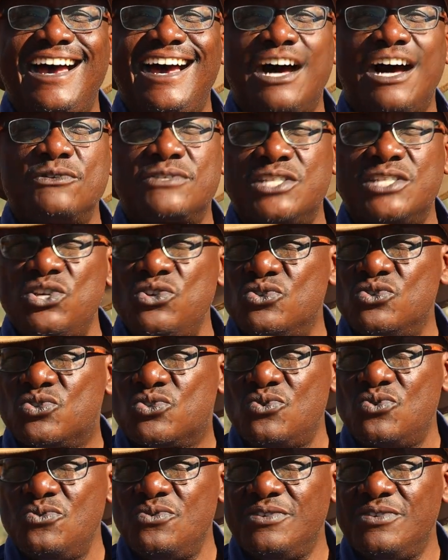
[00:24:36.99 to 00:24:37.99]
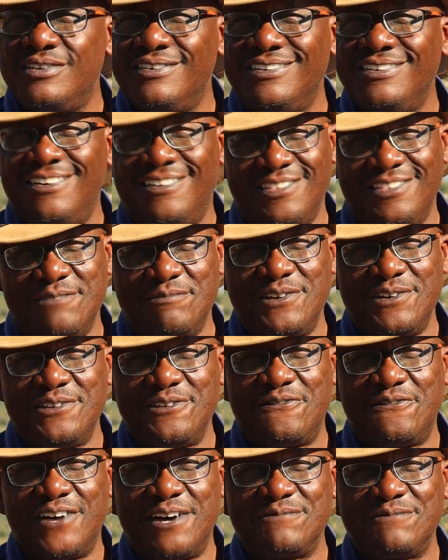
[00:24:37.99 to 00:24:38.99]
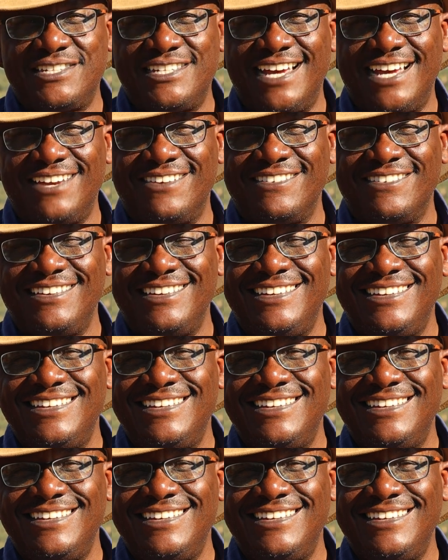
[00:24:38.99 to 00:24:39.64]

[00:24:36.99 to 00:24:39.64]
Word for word: I'll see you soon on the Mondo Farms channel.